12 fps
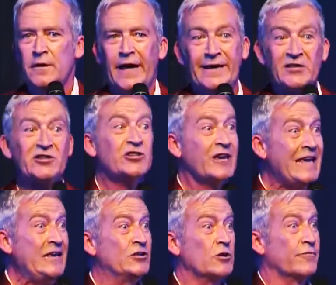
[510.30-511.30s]
And it's
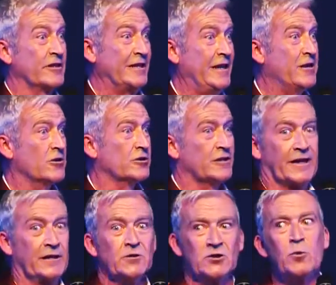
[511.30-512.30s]
changed over the years.
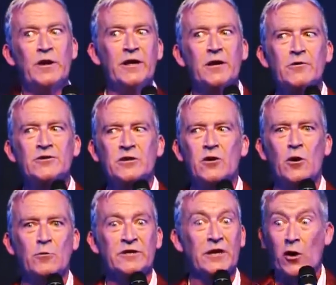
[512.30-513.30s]
Like, 20 years ago,
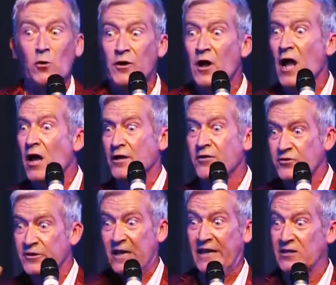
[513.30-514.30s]
it was like, oh my God, is
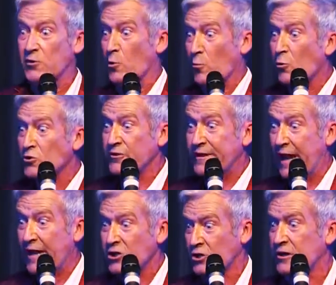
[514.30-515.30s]
there a roach in the
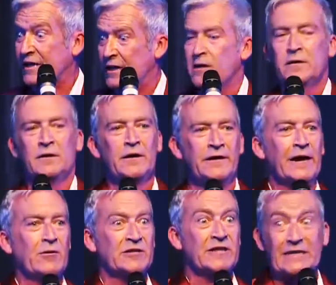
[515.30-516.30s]
ashtray?
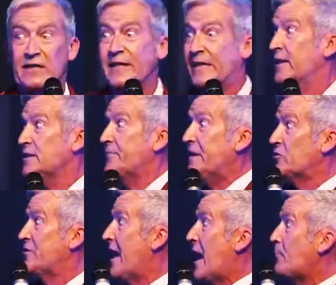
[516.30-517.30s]
Now it's like, did the kids finish the